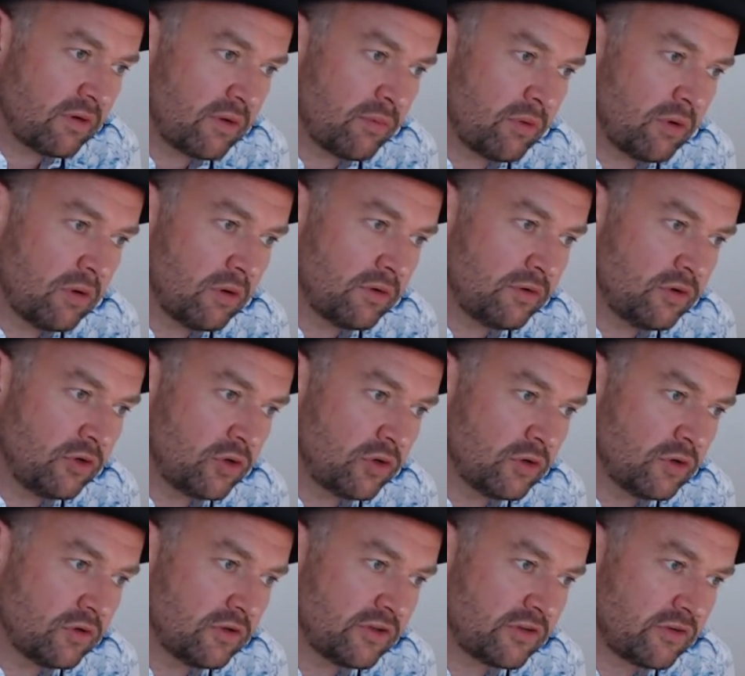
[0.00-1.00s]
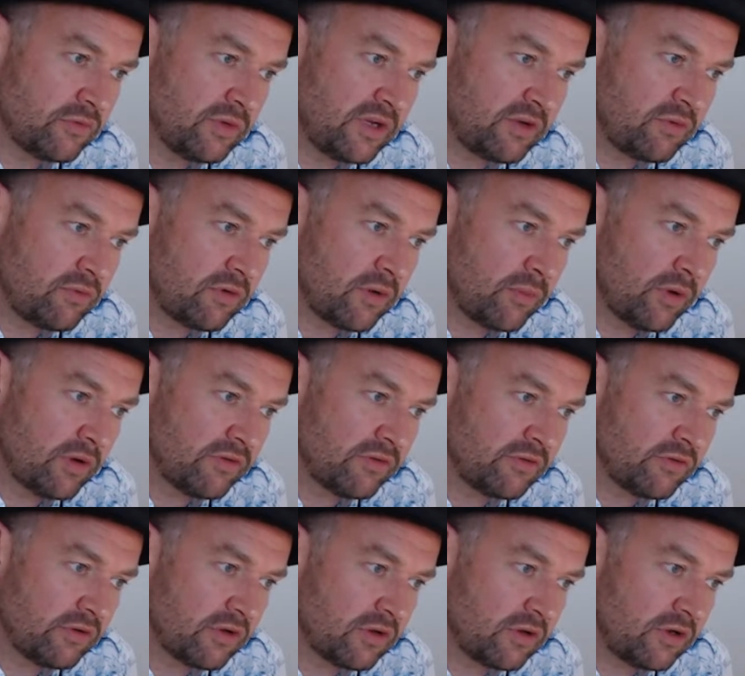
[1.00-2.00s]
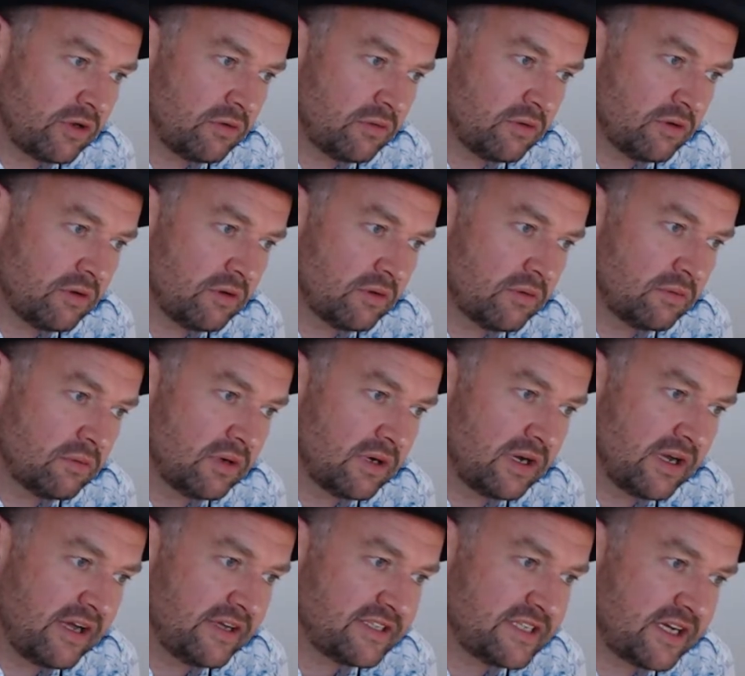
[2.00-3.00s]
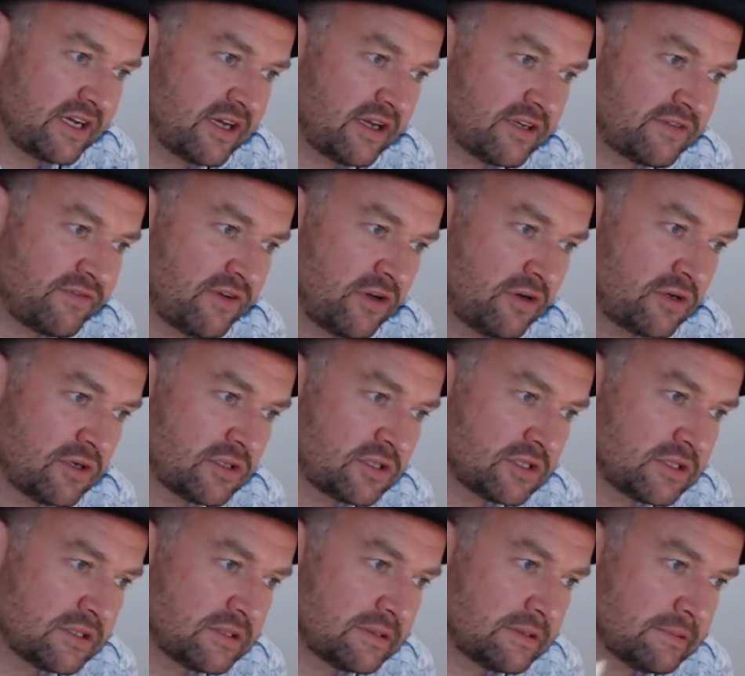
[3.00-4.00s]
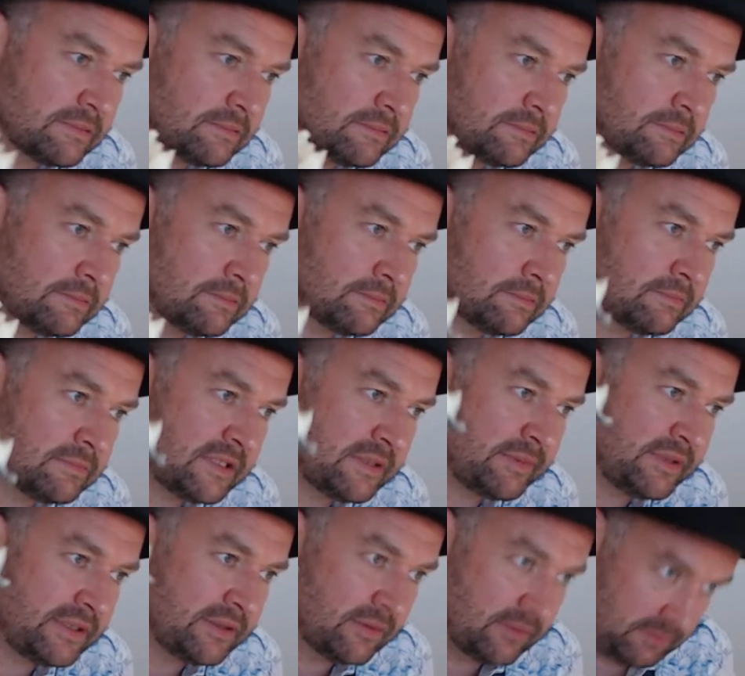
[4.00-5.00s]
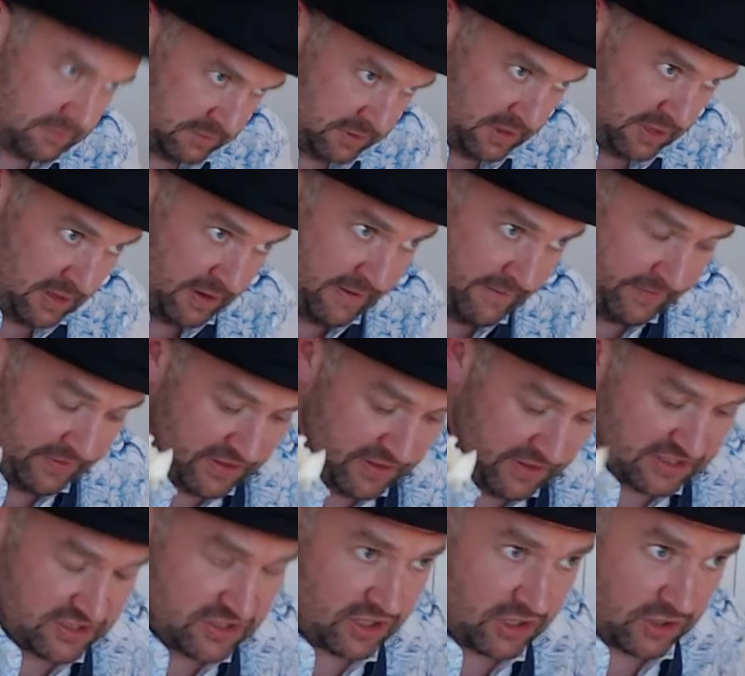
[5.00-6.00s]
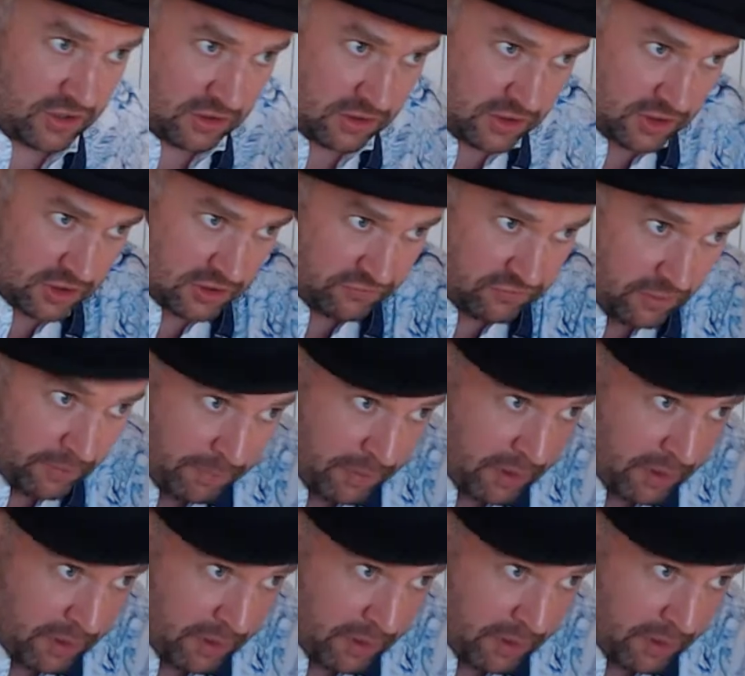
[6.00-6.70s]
Come on, you can do this. Come on. Can you? Oh, is it going to focus? Maybe not. Is this a good use for a